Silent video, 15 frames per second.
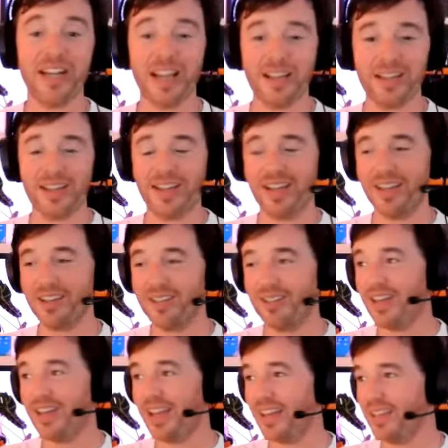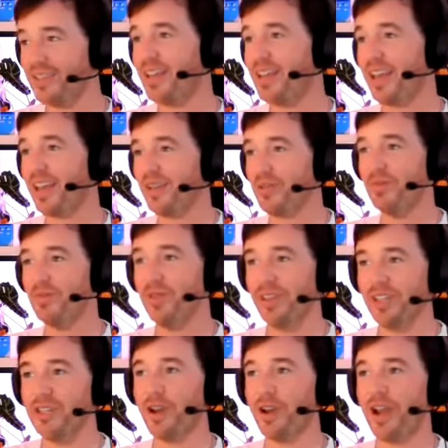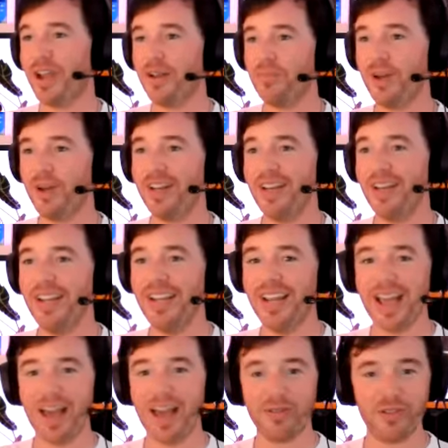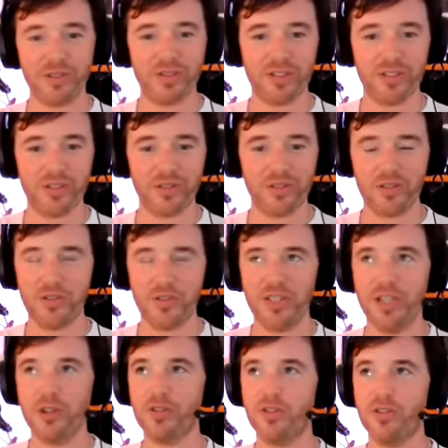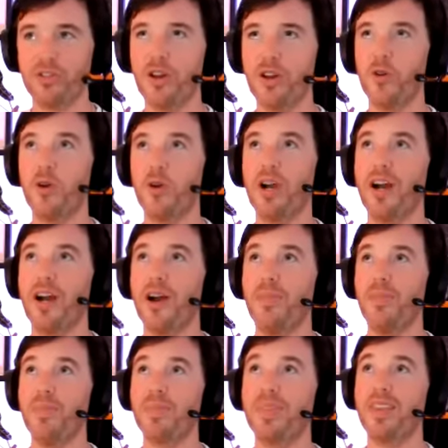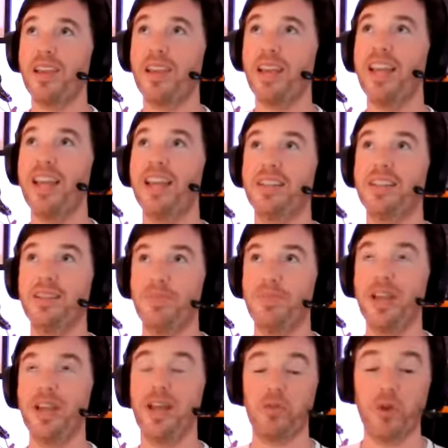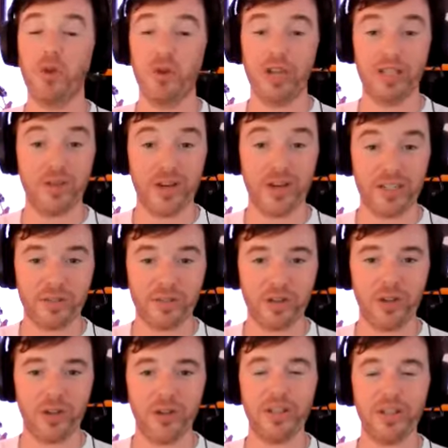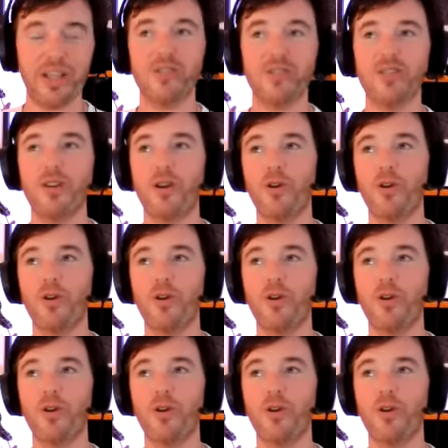I can say we really tried, but after 6 years or so, it being on the road gets very difficult, and so